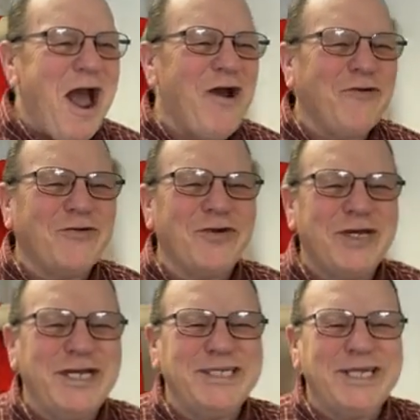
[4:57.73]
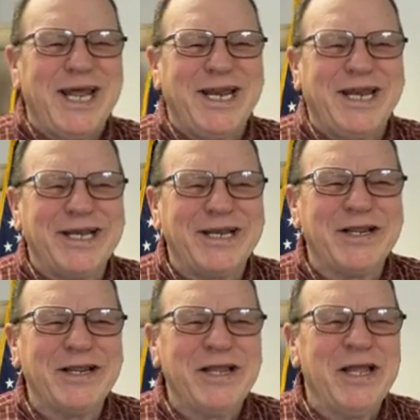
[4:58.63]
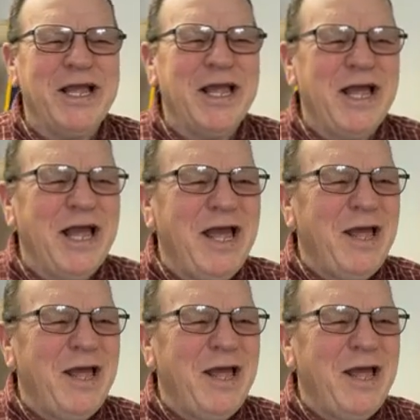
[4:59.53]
However he said it.